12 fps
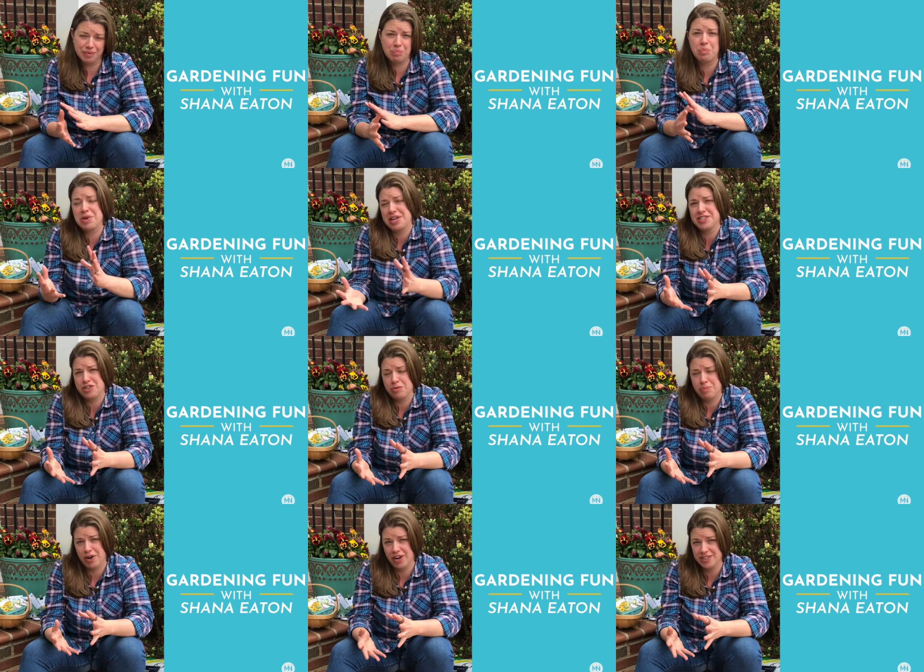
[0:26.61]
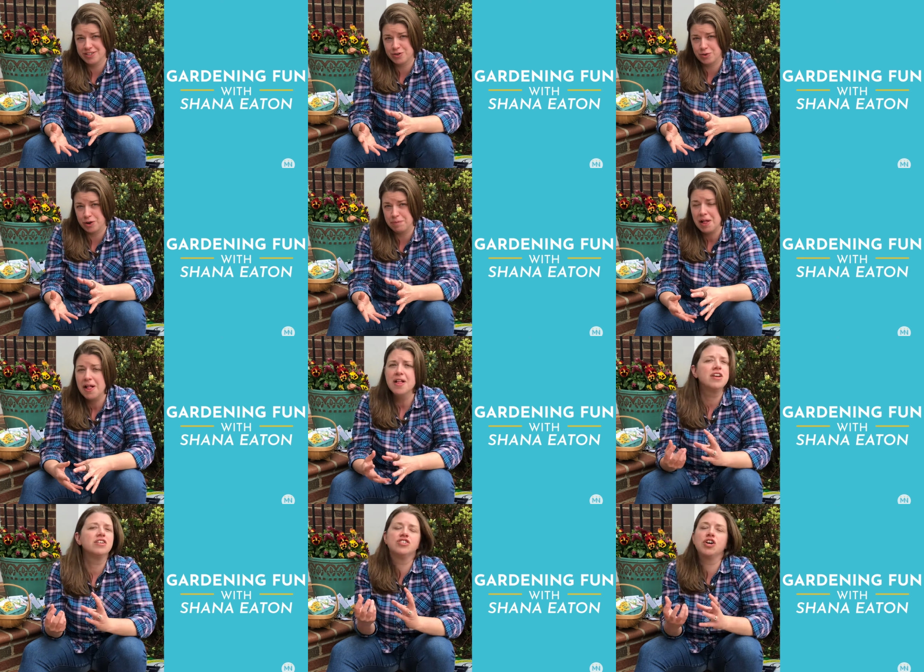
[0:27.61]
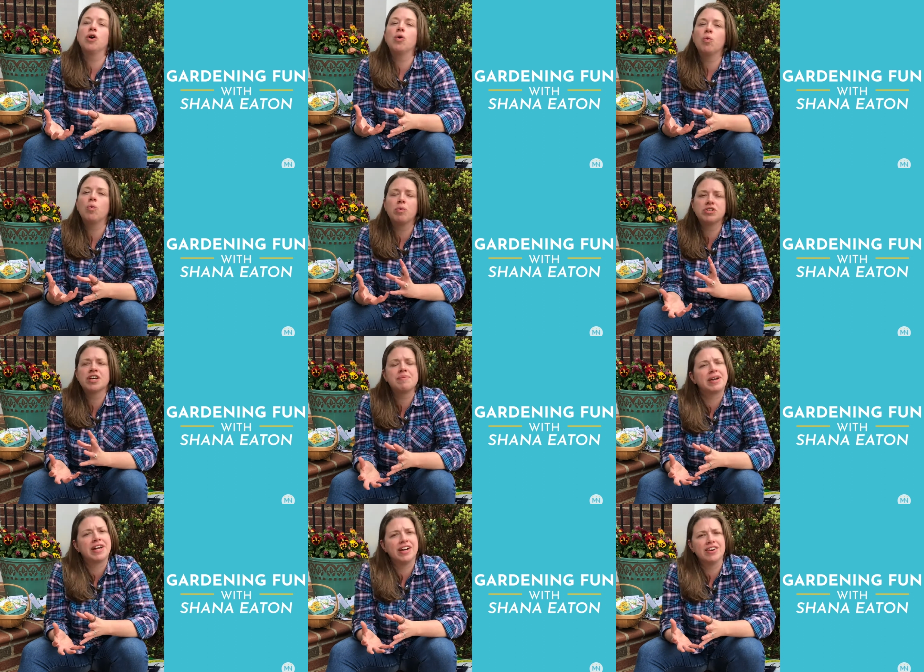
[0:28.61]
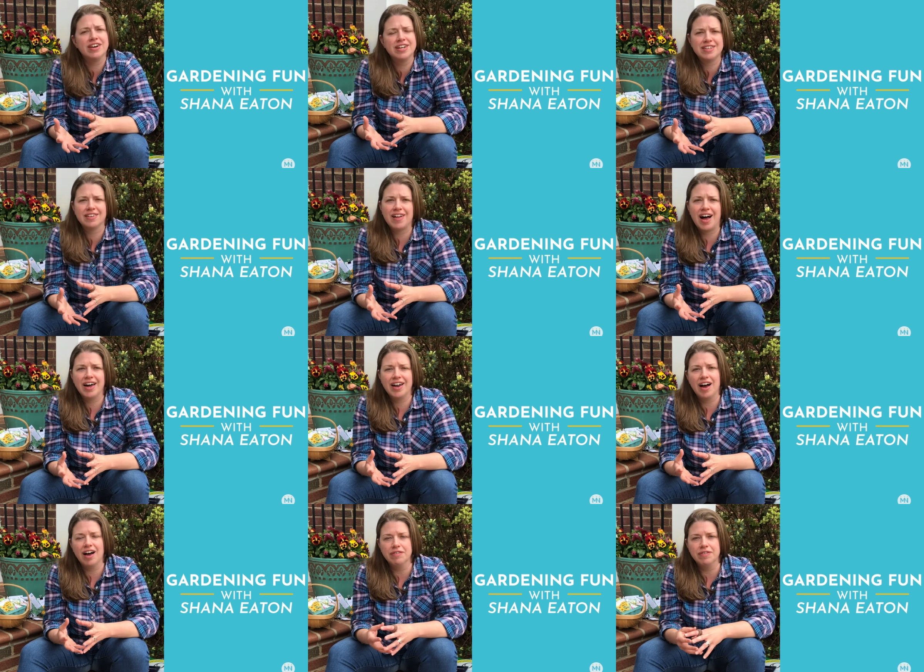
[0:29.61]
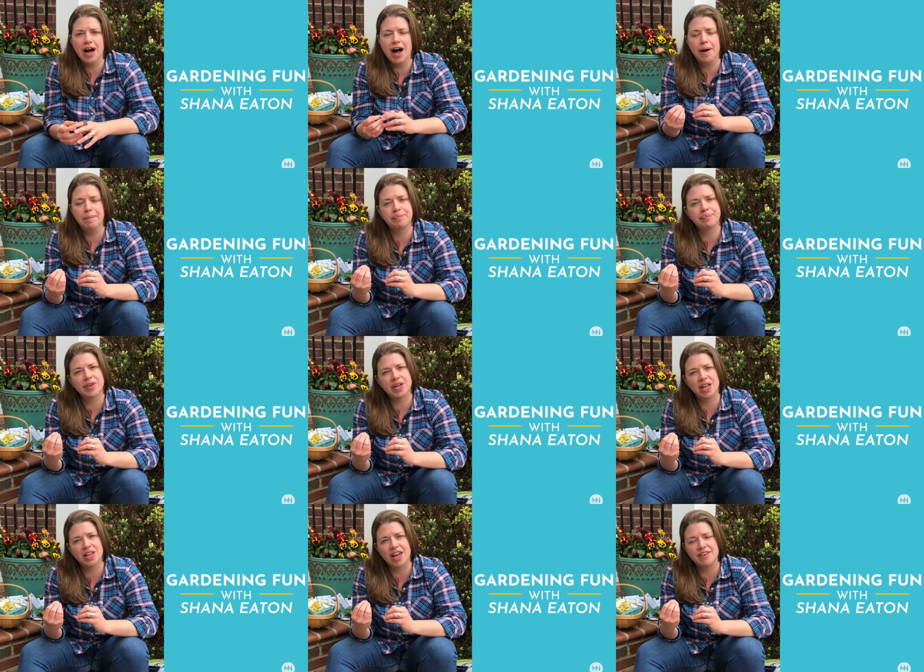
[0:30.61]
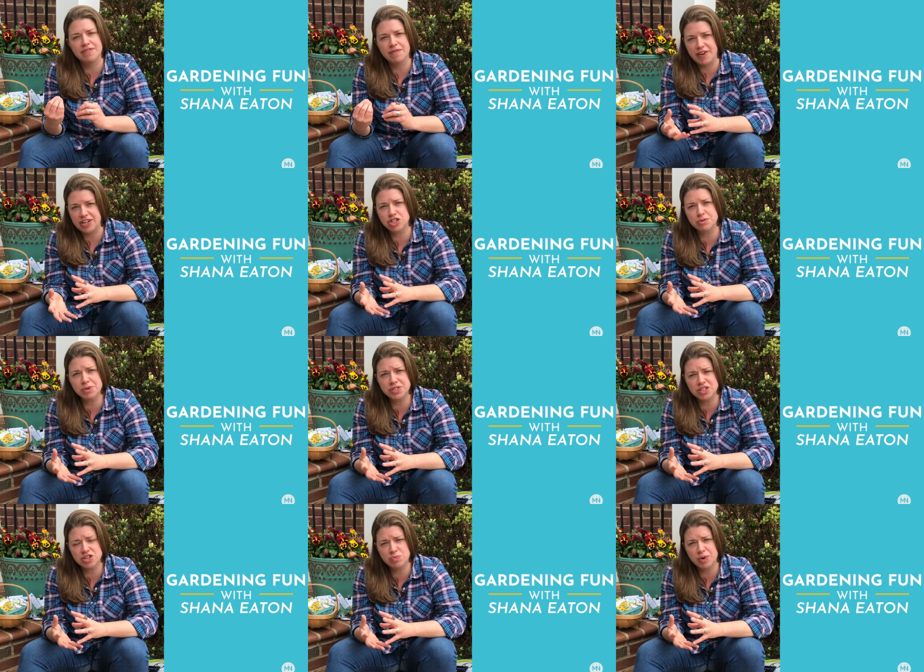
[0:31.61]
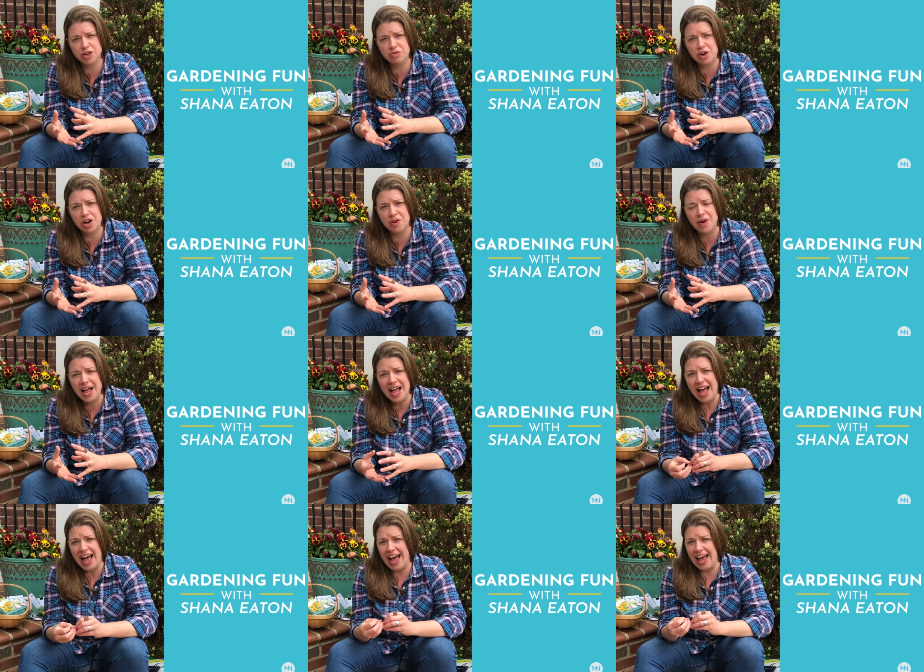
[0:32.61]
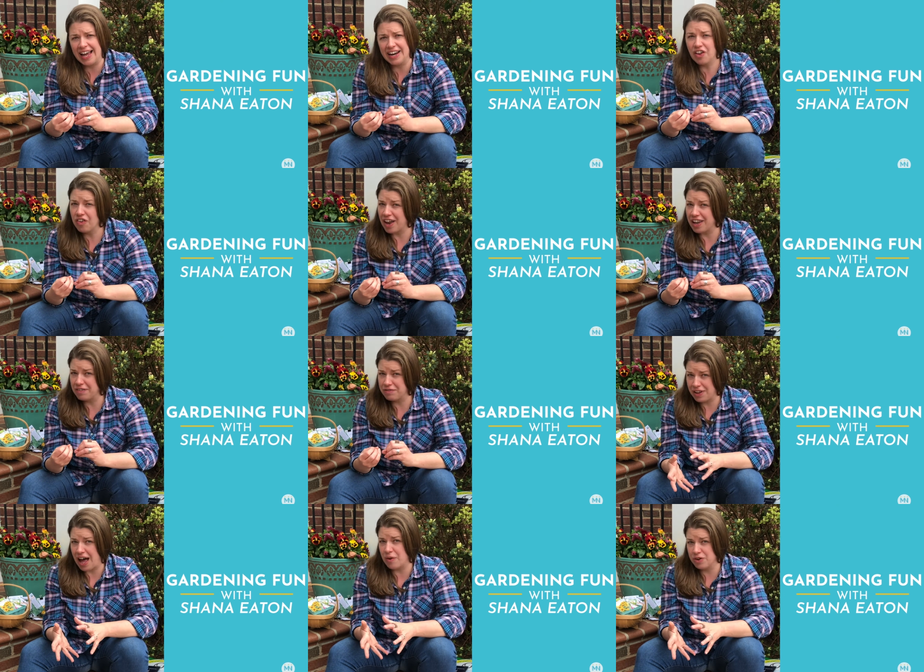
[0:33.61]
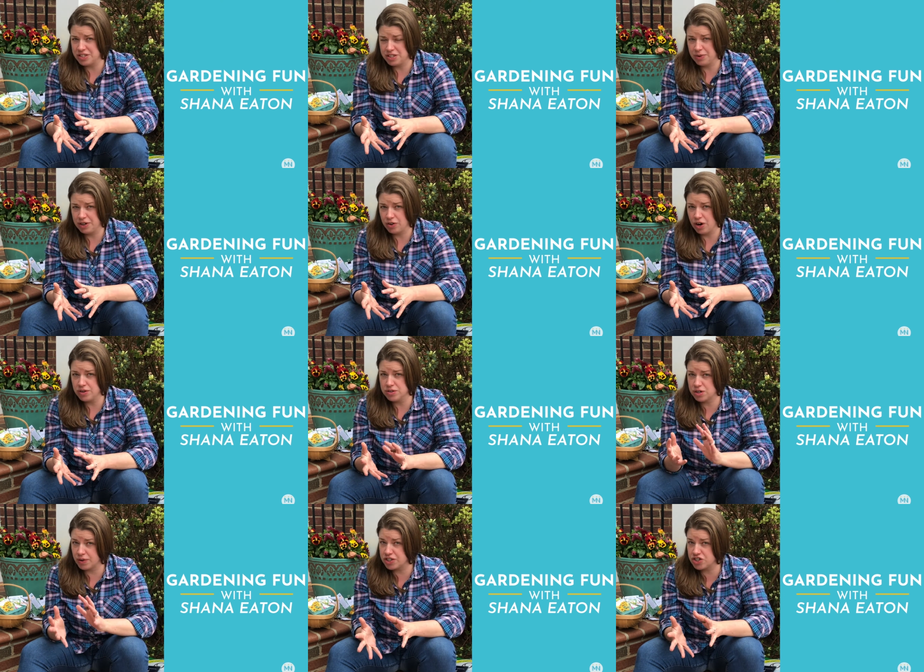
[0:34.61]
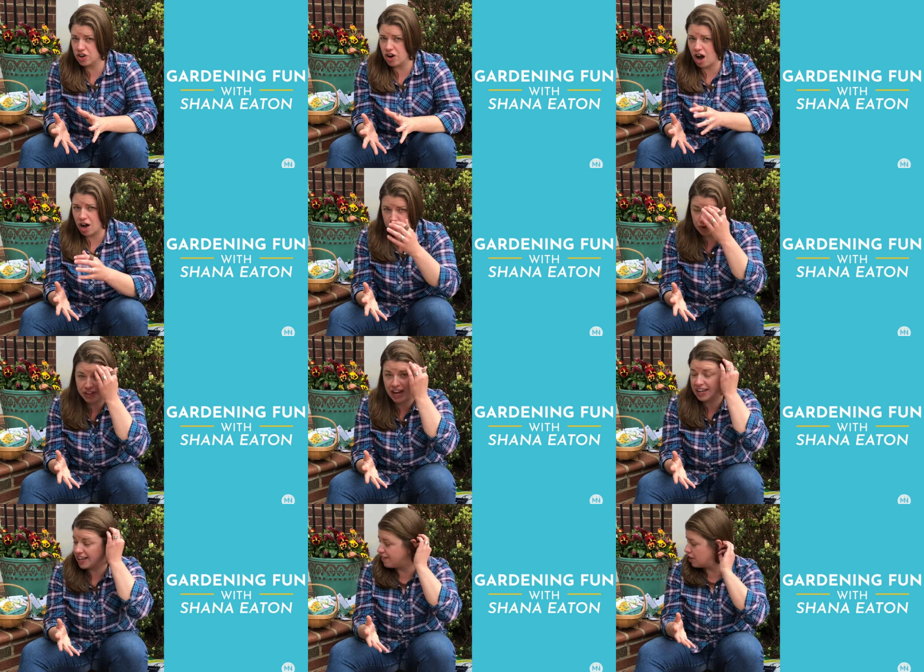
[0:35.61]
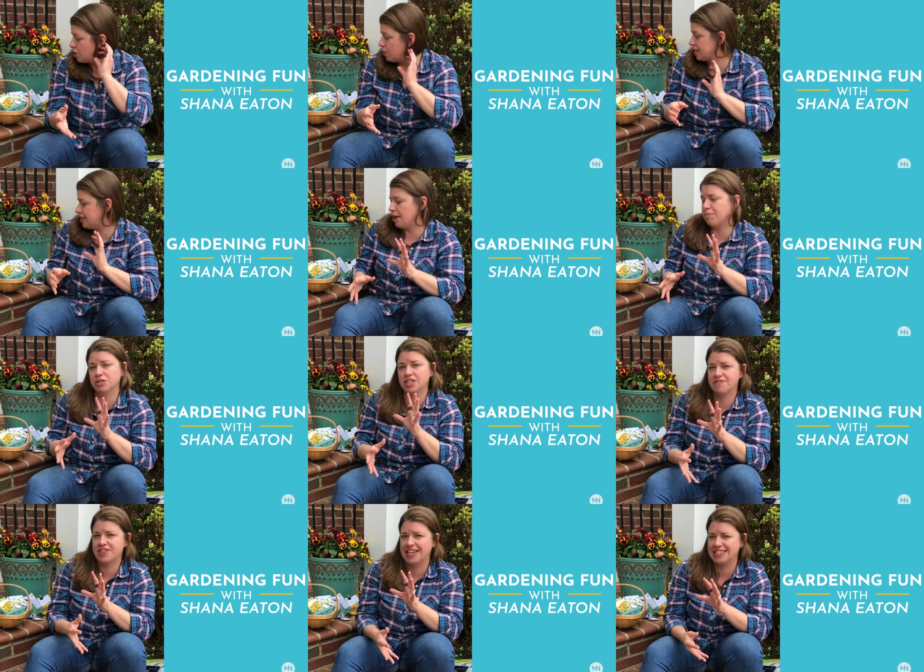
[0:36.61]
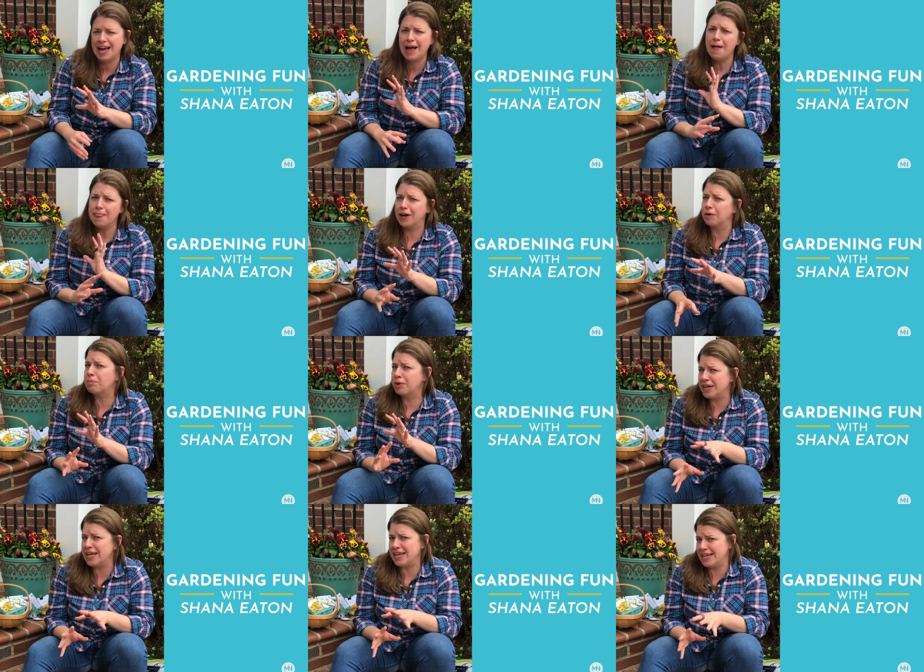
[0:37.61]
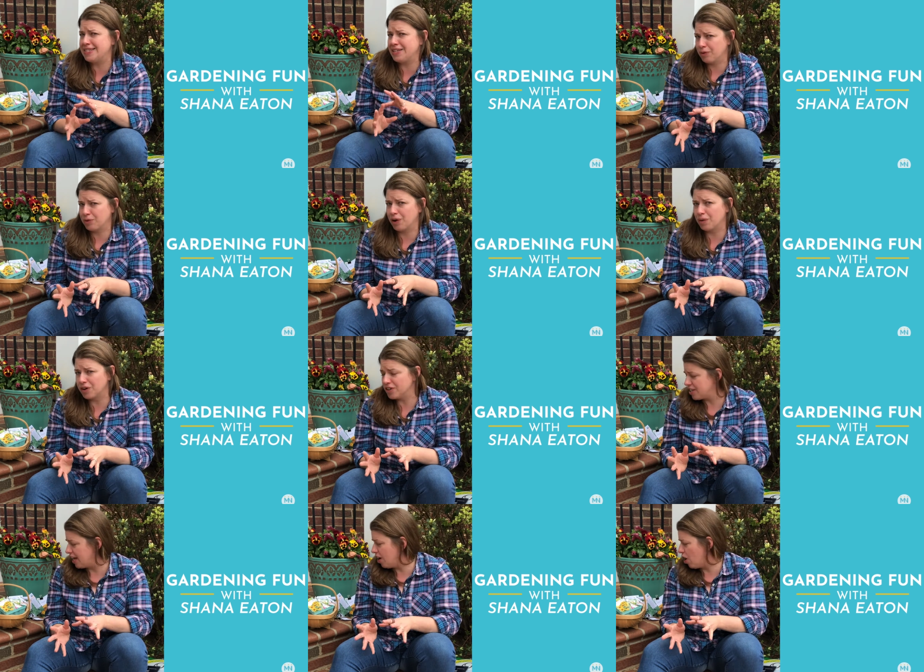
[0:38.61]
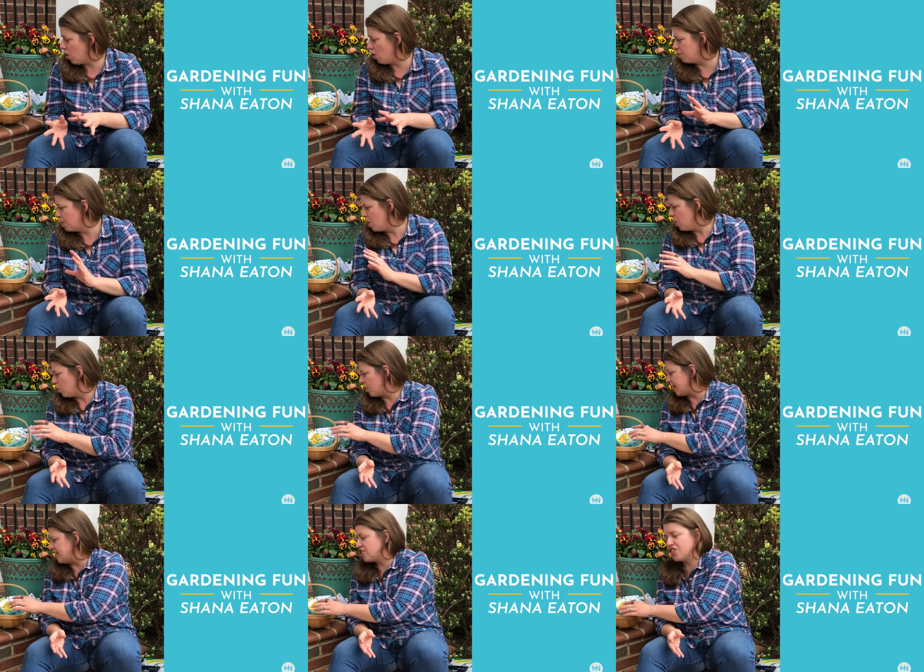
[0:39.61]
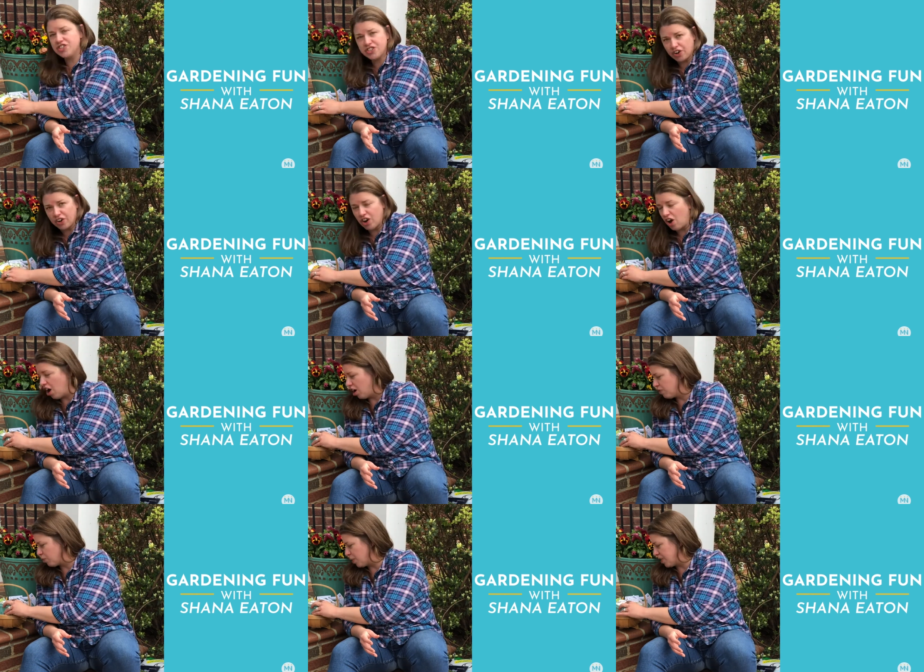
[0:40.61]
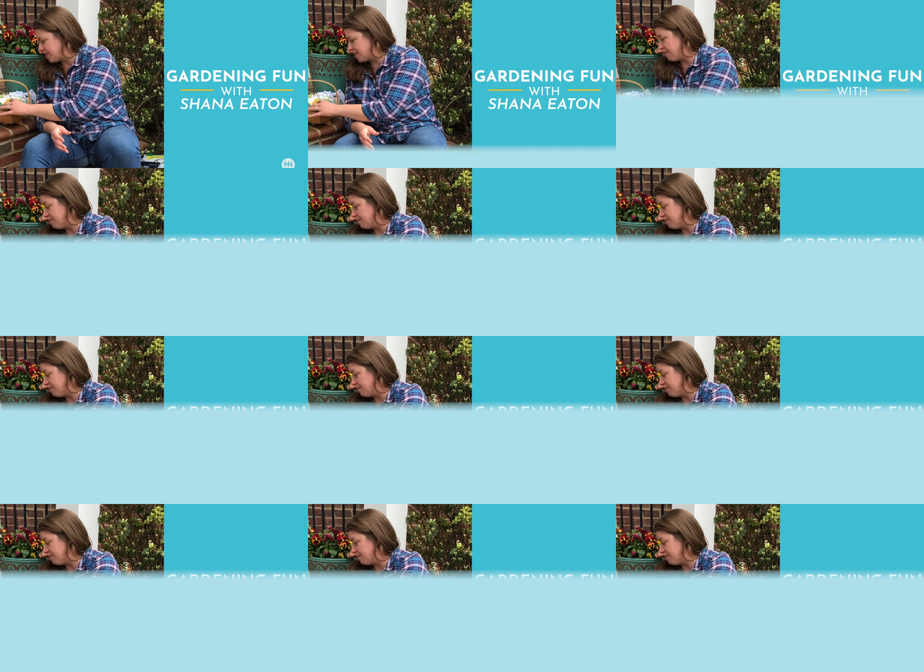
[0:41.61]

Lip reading: be considered part of this group. So what we're talking about here is a lot of the vegetables that you want to grow and a lot of the flowers that you want to grow. So I'm going to start off with kind of giving you examples of things that are pretty easy growers at home. We're going to start off with some